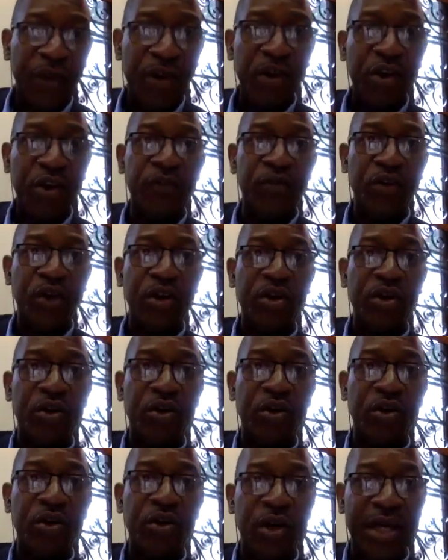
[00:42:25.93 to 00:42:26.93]
So I know for a
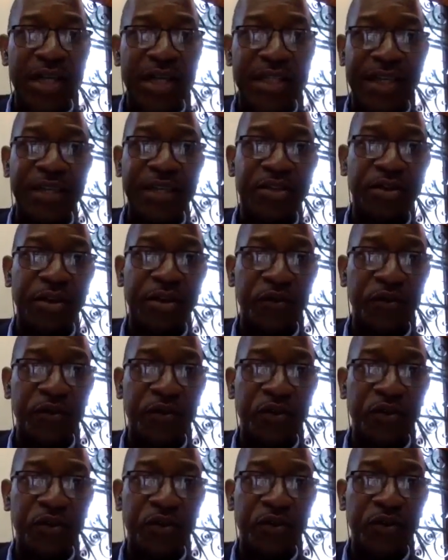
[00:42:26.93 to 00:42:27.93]
lot of young lawyers, it's a
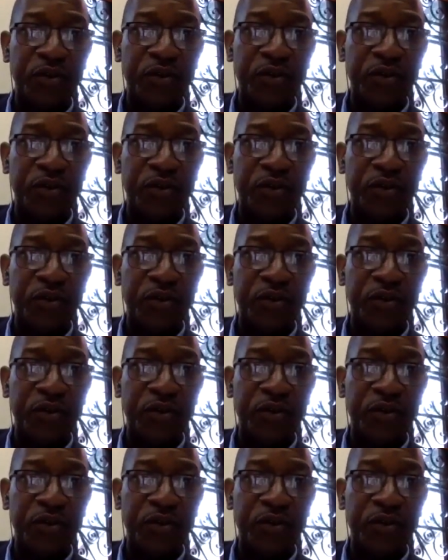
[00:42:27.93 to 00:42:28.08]
case of,